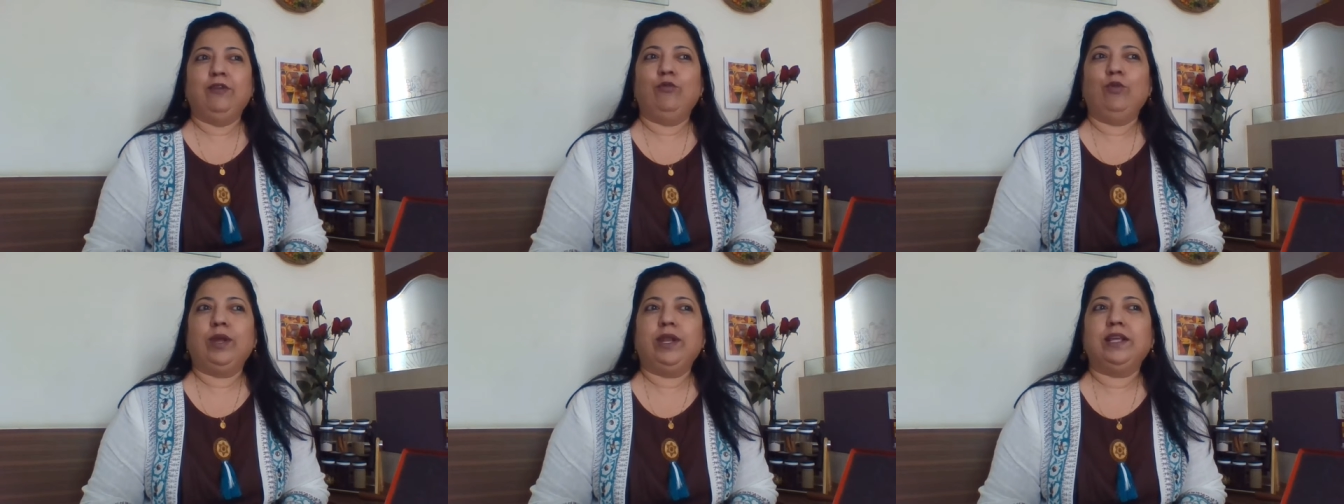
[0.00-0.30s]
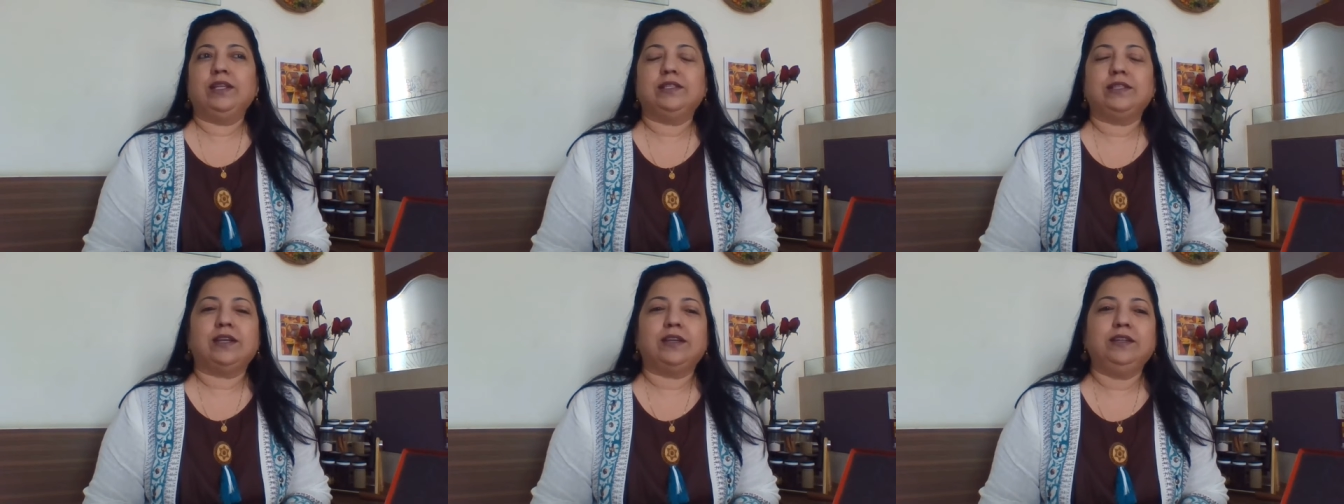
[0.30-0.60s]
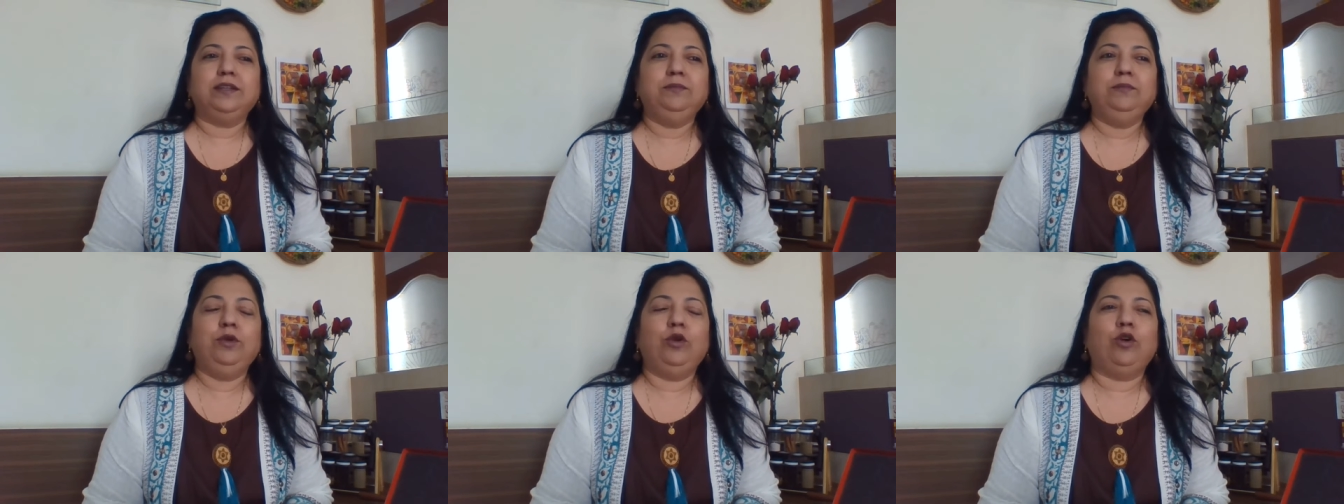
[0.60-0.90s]
When I
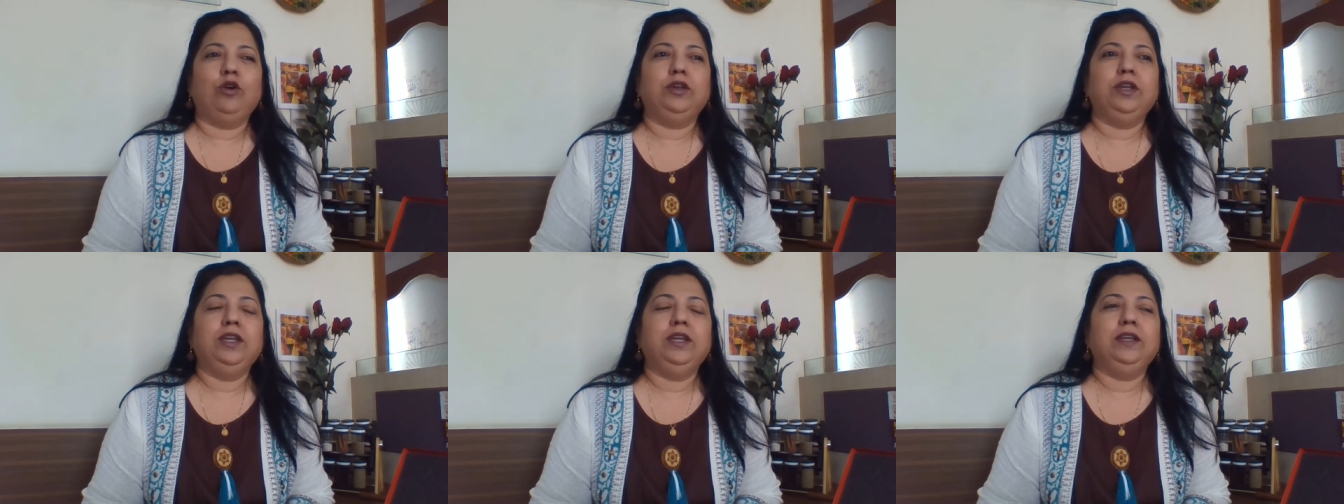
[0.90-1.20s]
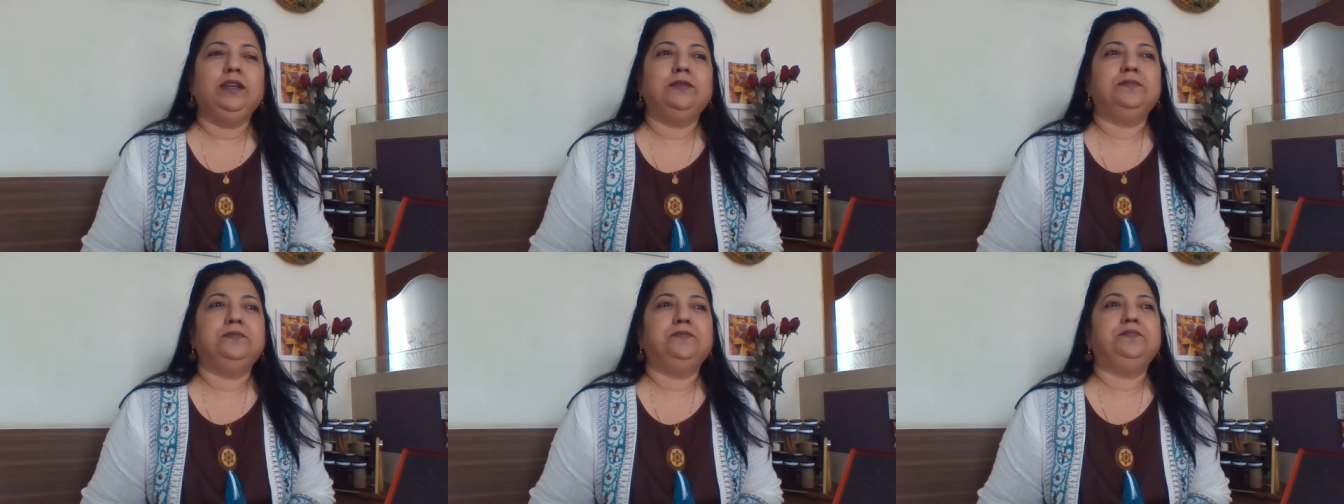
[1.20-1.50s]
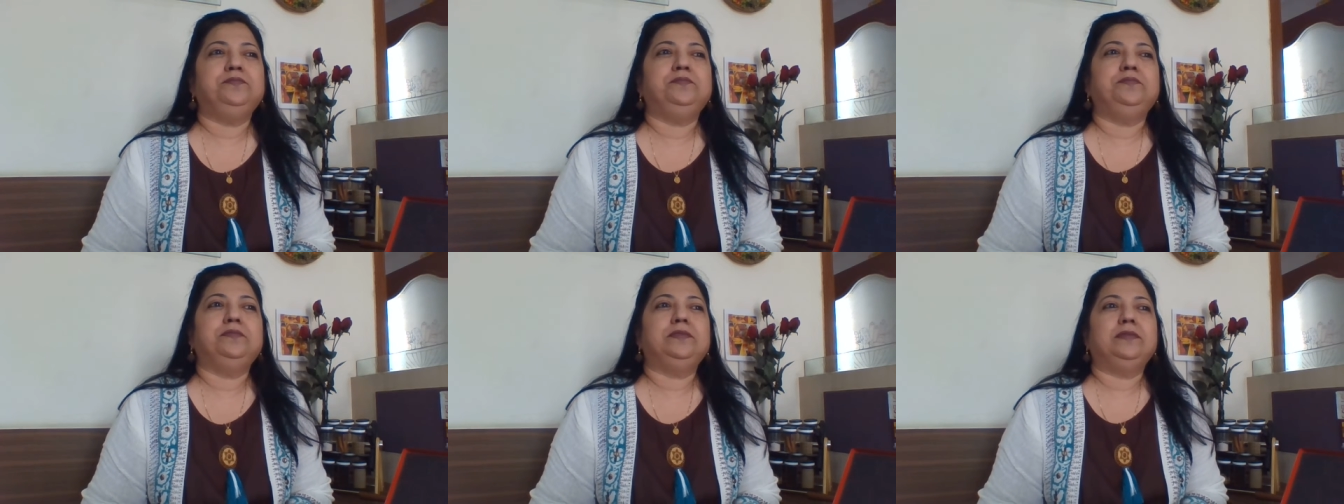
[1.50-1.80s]
started blogging,
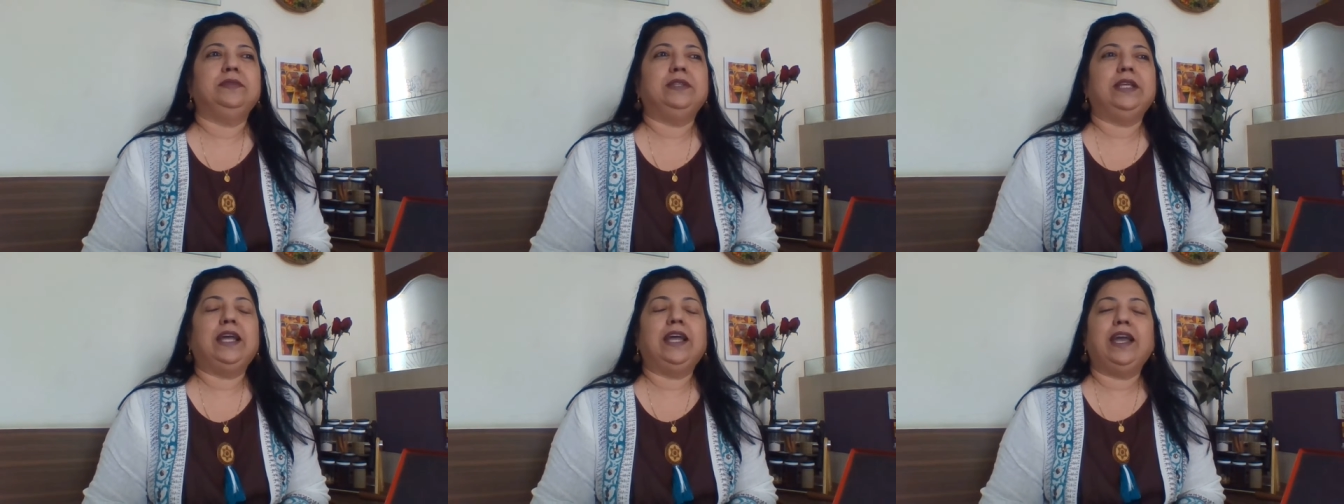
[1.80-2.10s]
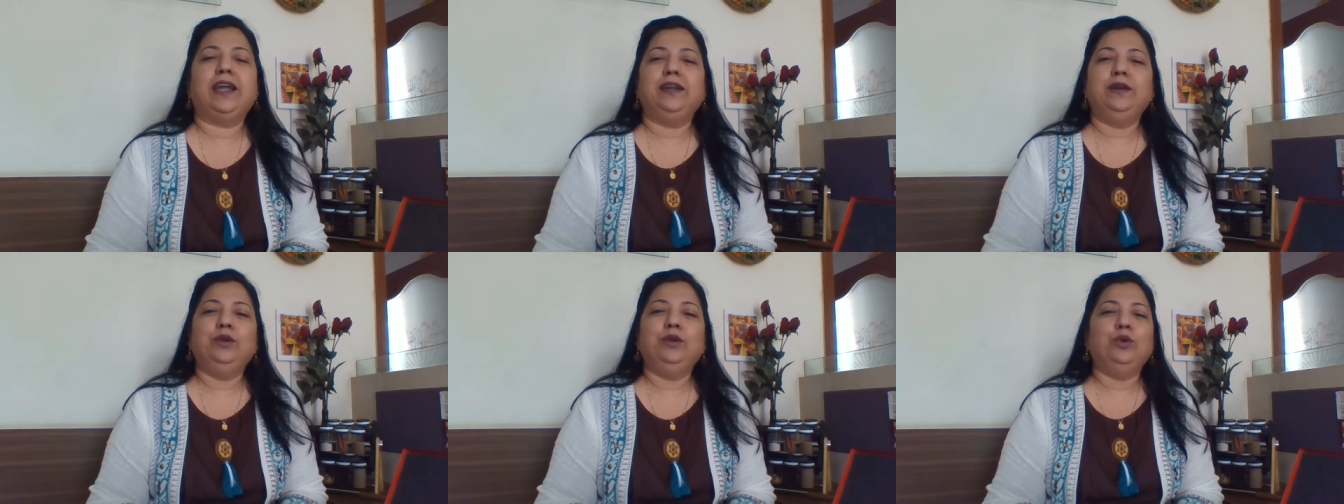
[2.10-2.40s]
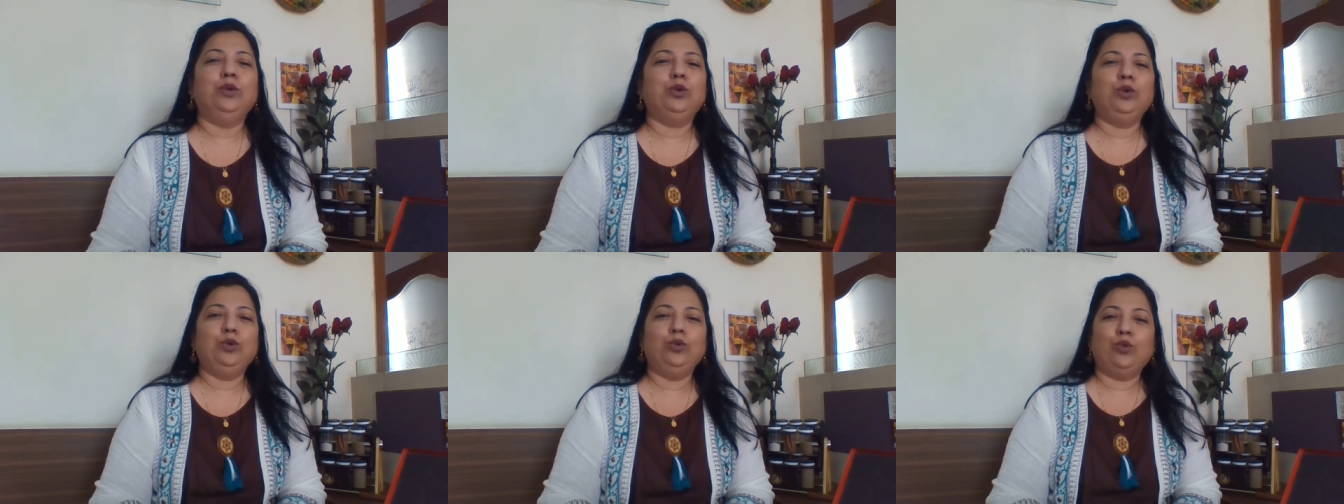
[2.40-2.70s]
I had
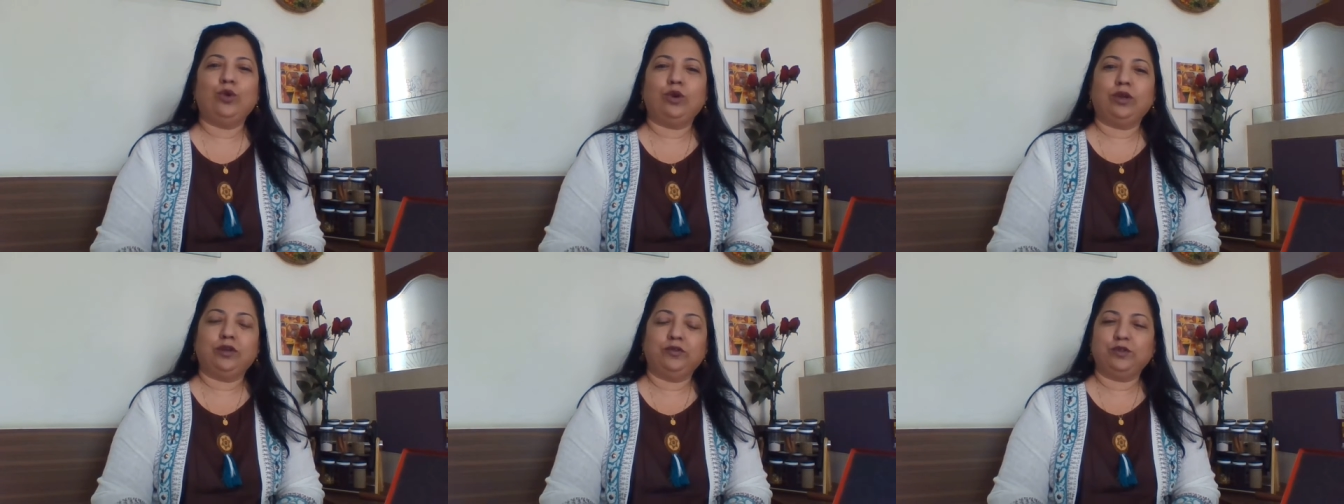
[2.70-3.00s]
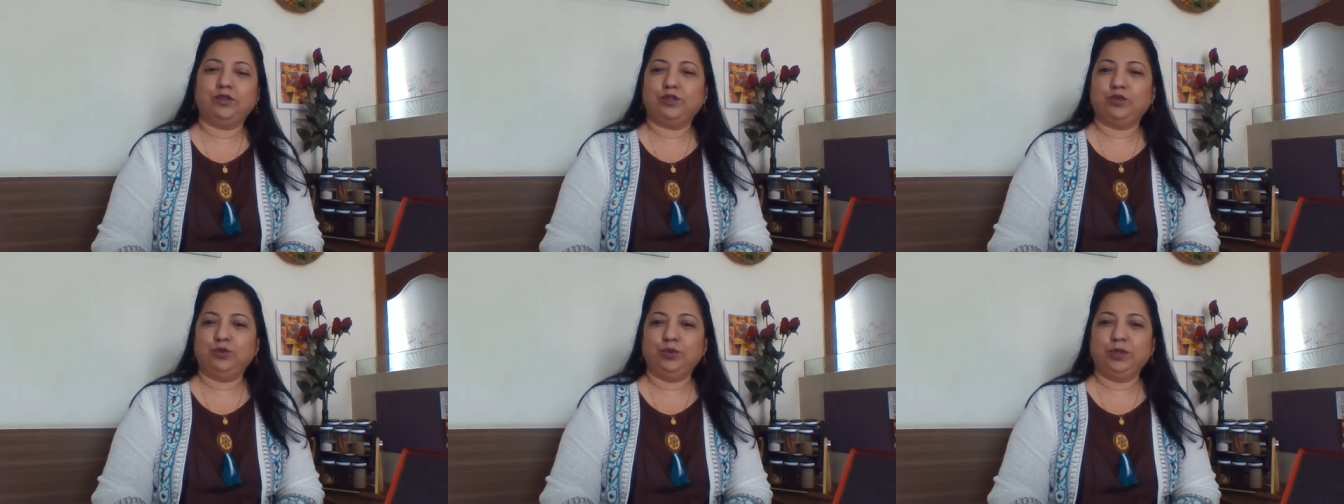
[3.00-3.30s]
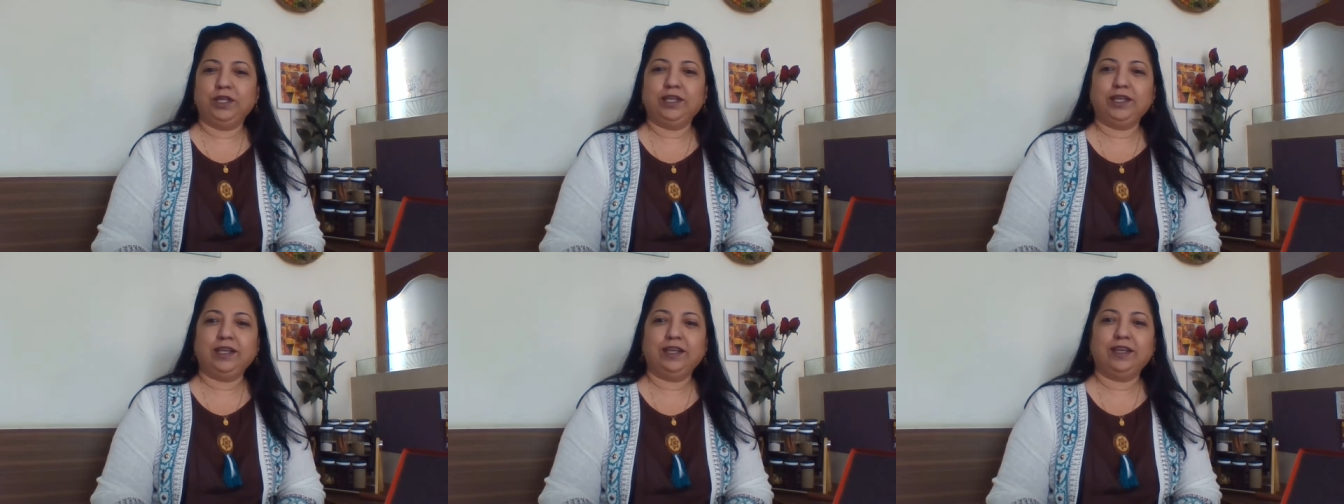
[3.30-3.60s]
no clue what I was
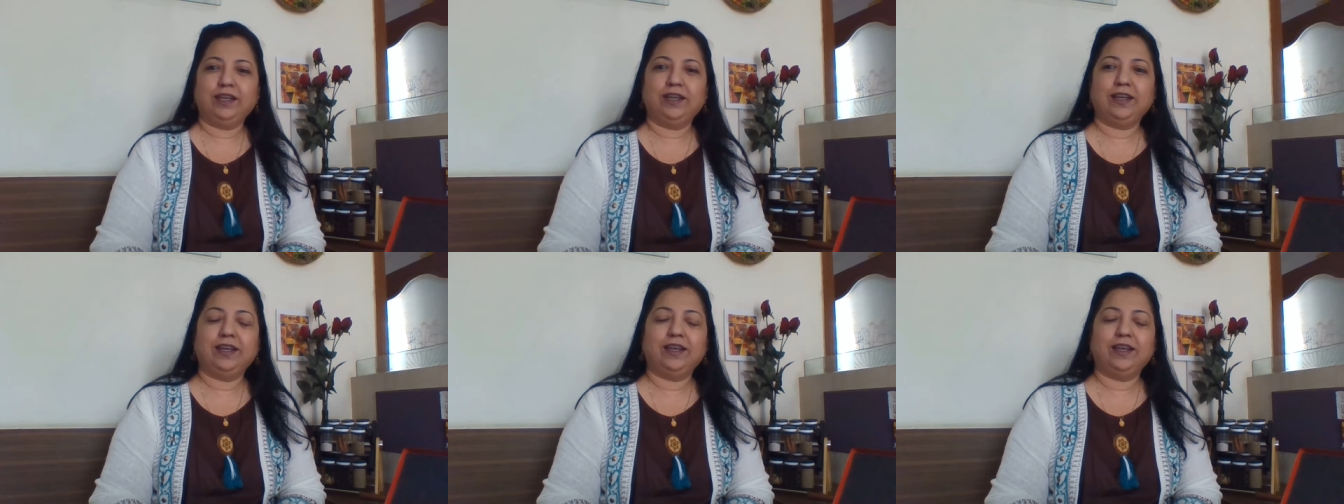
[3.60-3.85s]
doing.